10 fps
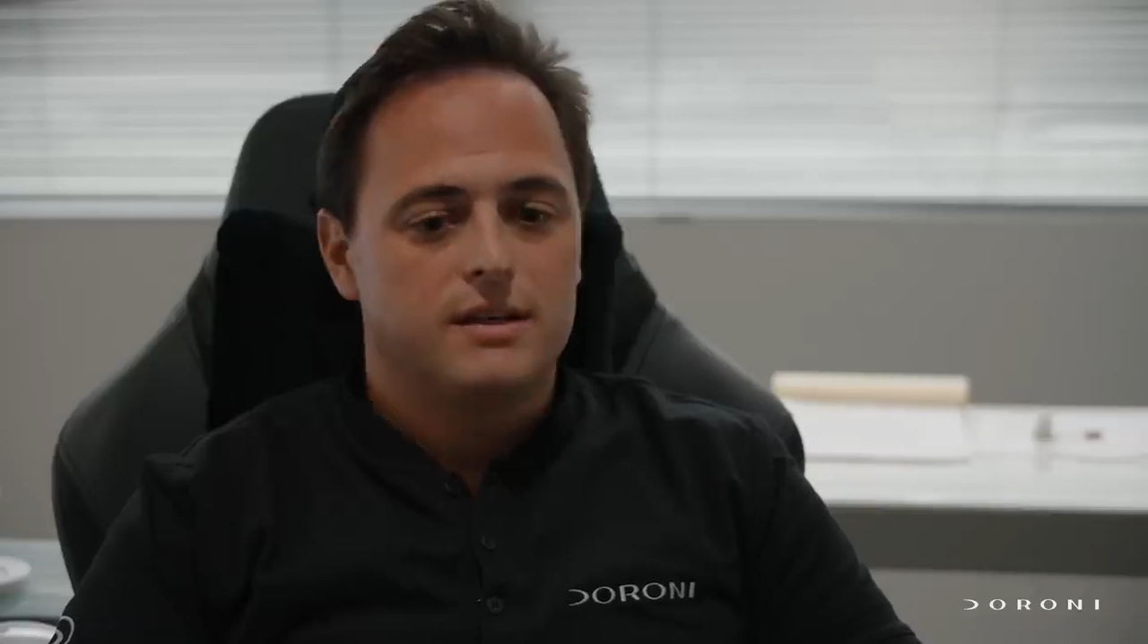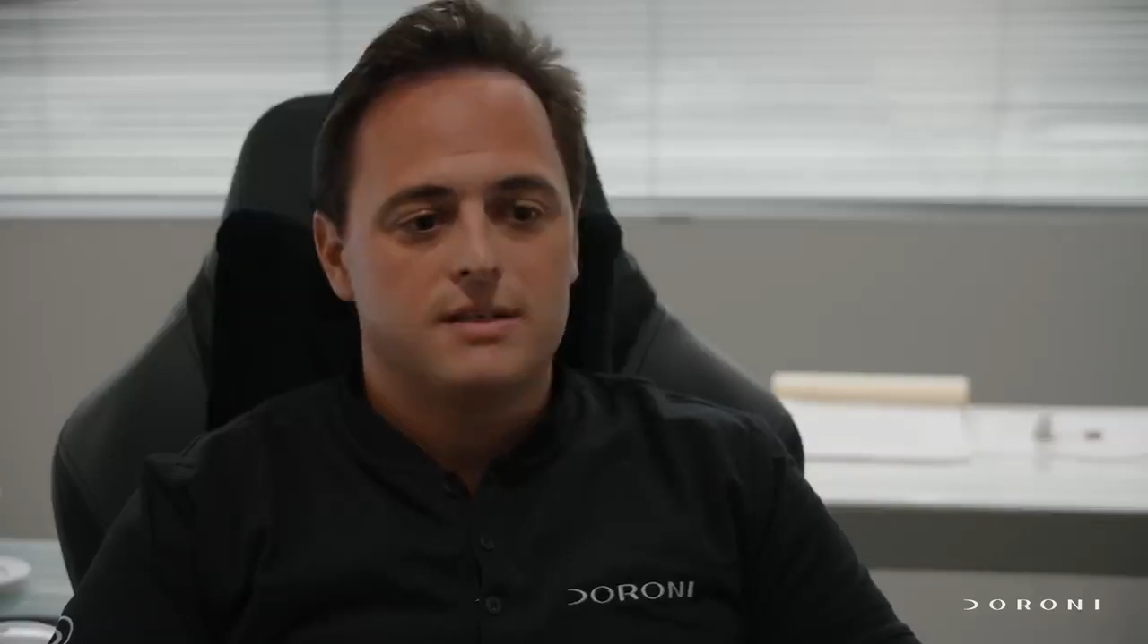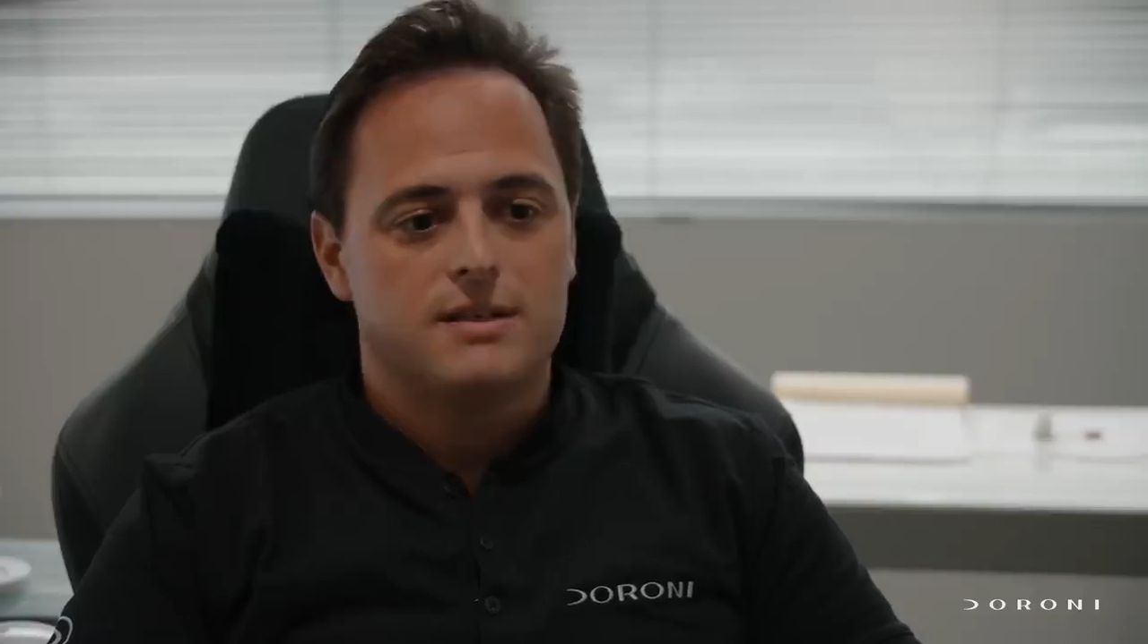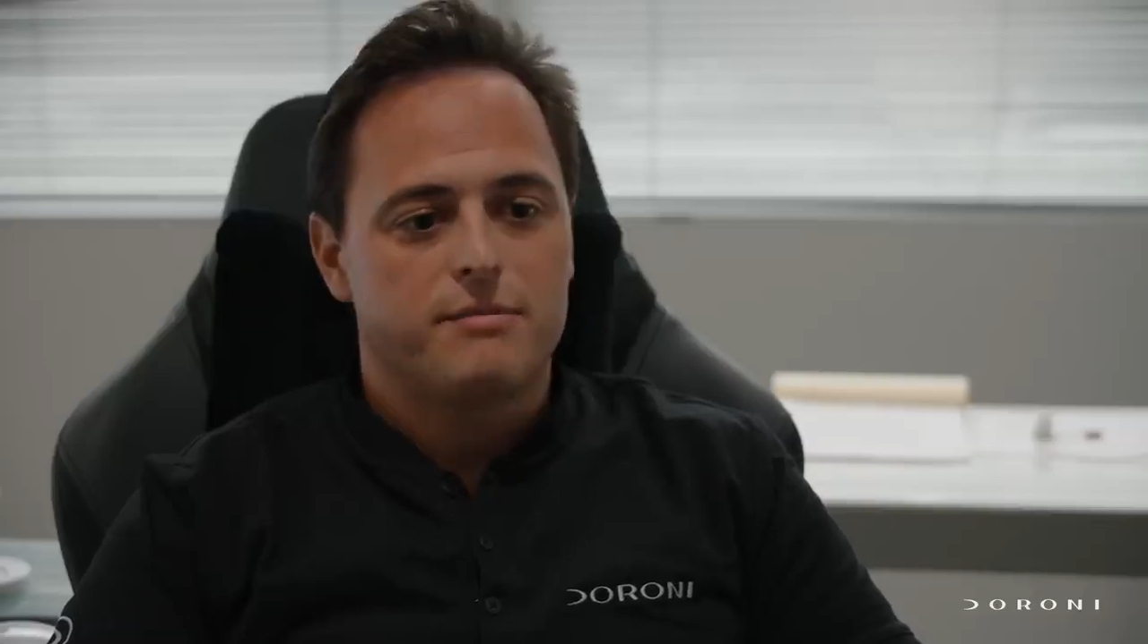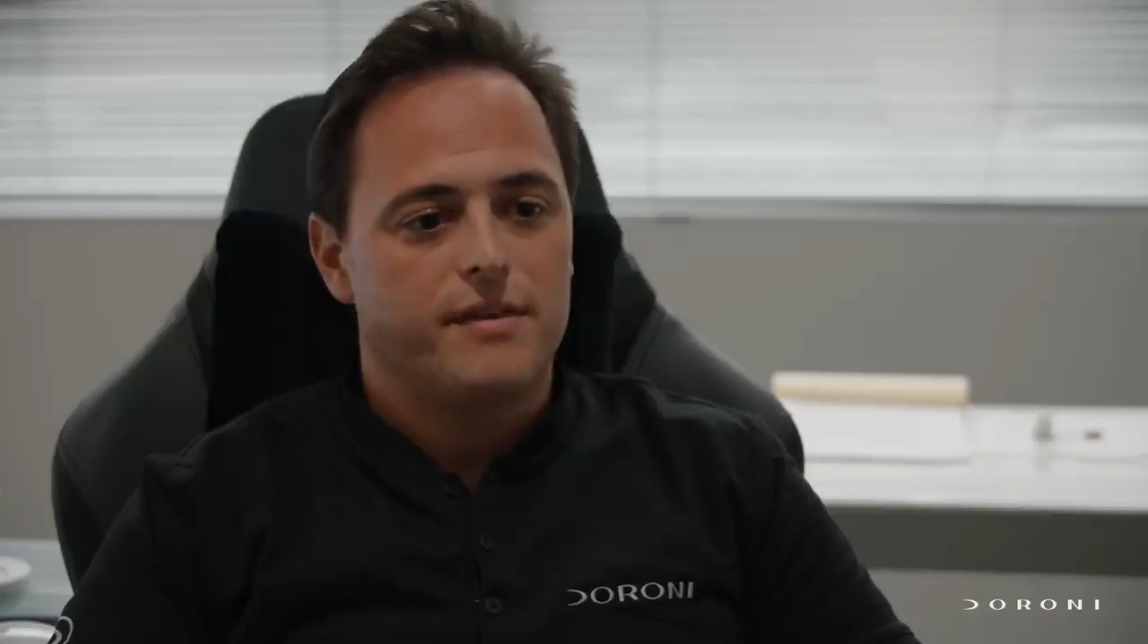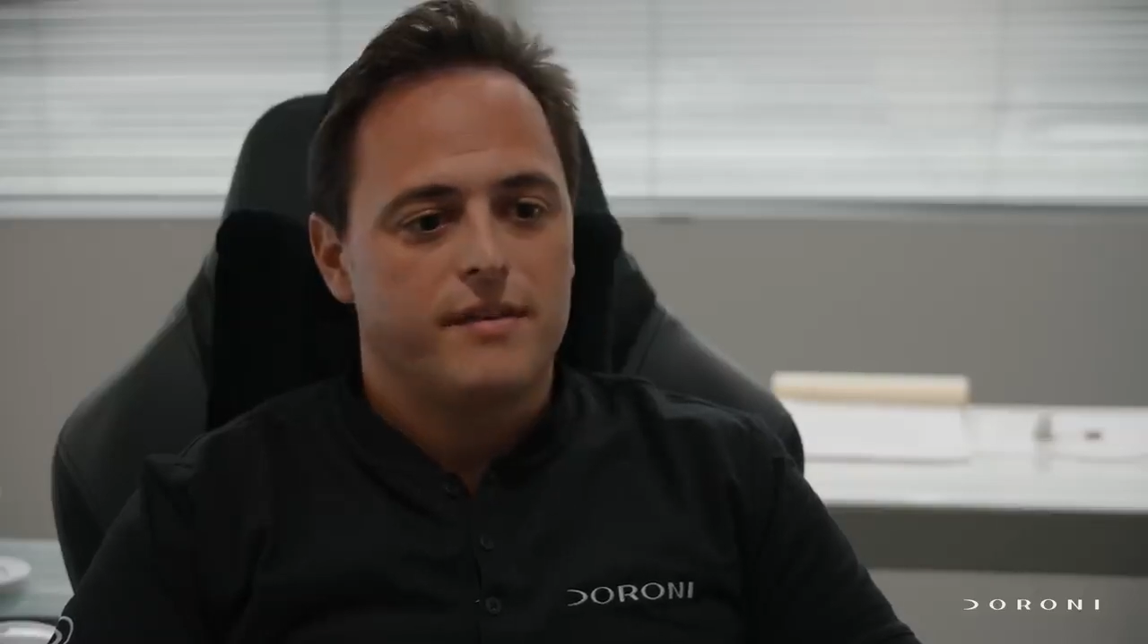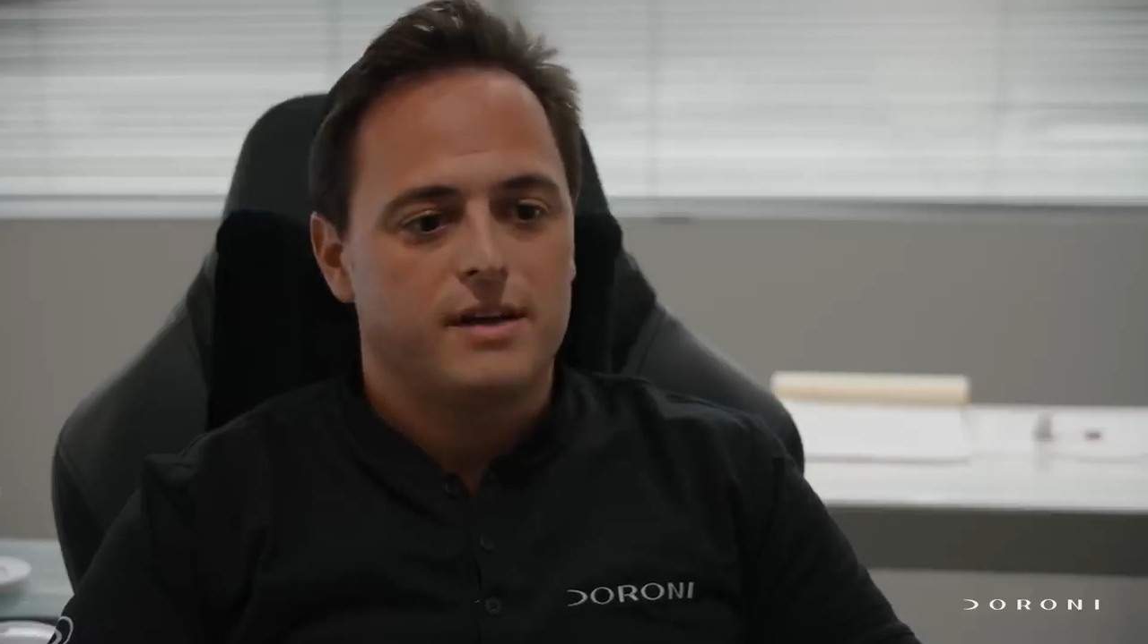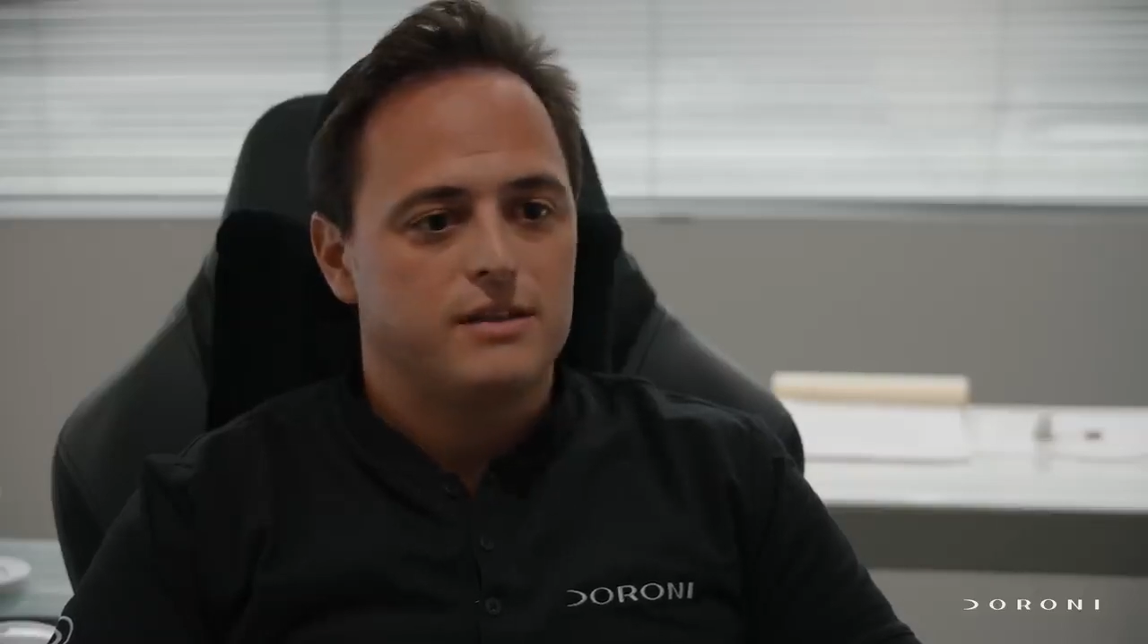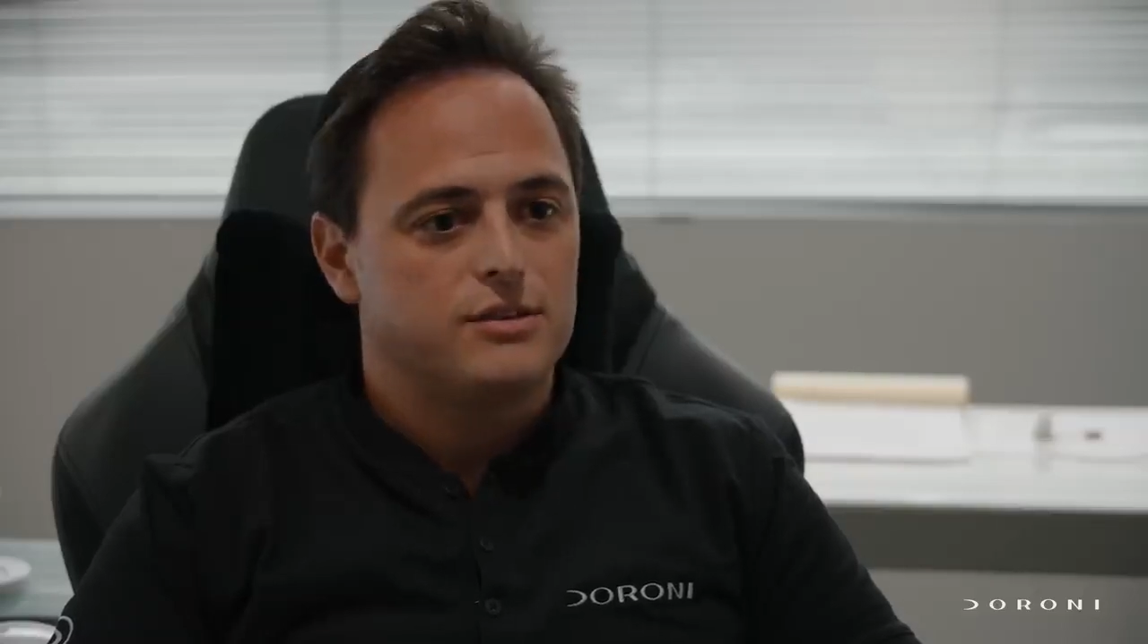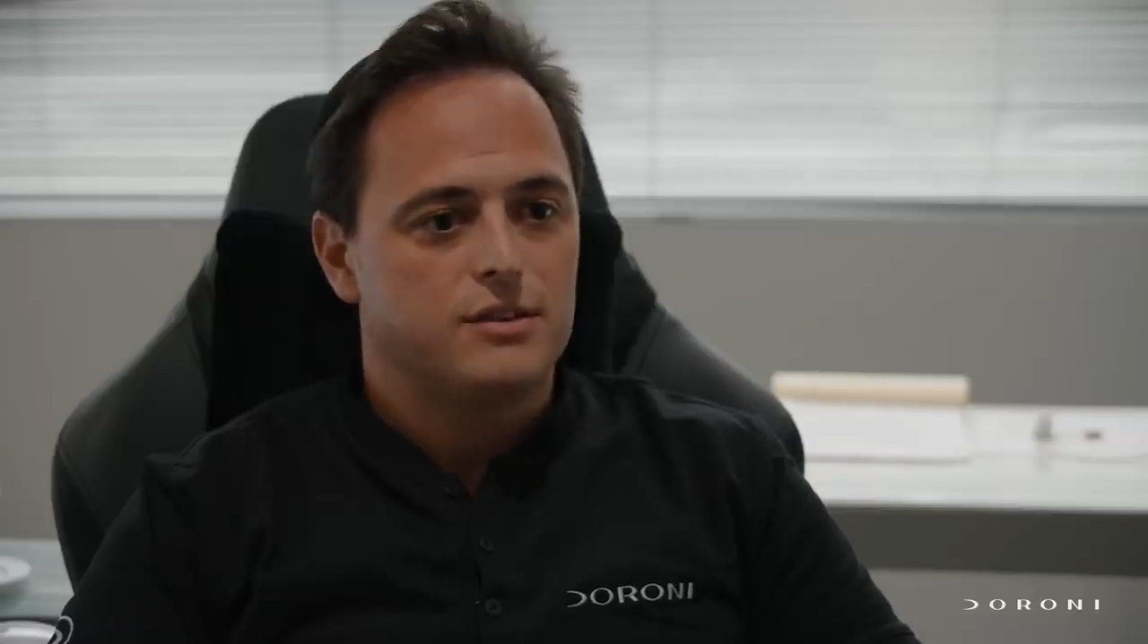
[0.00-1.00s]
It's something that
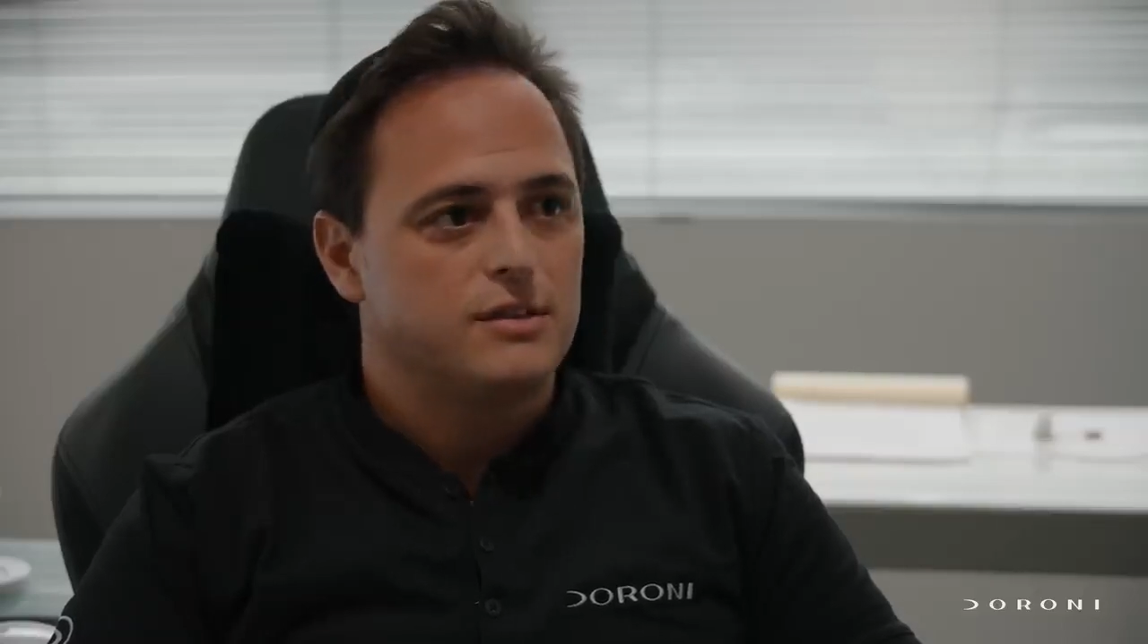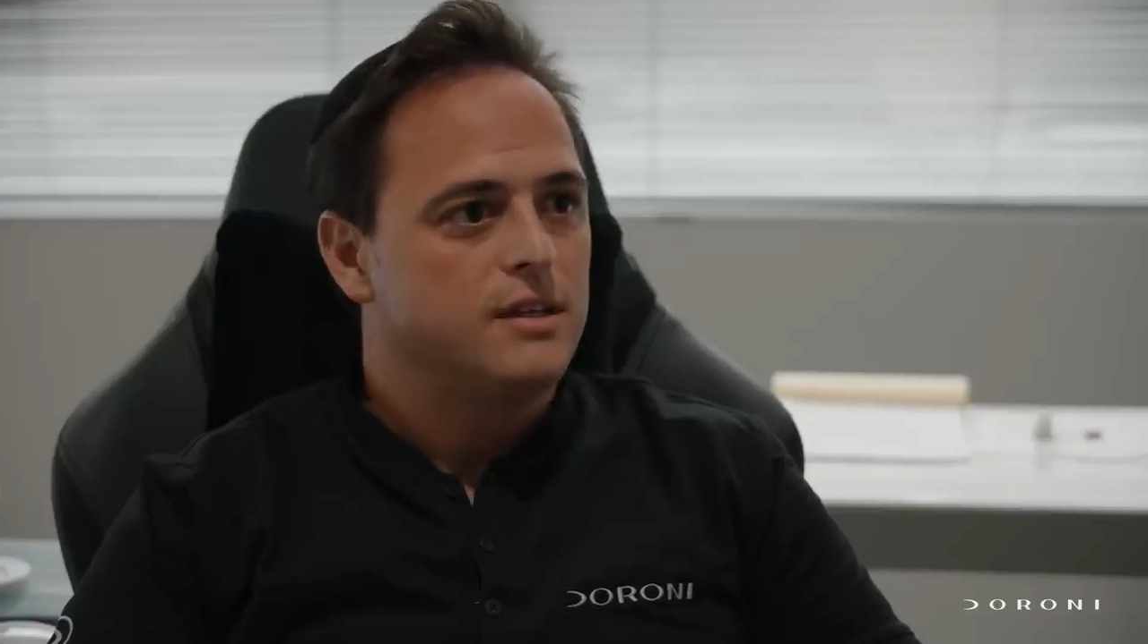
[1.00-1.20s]
I just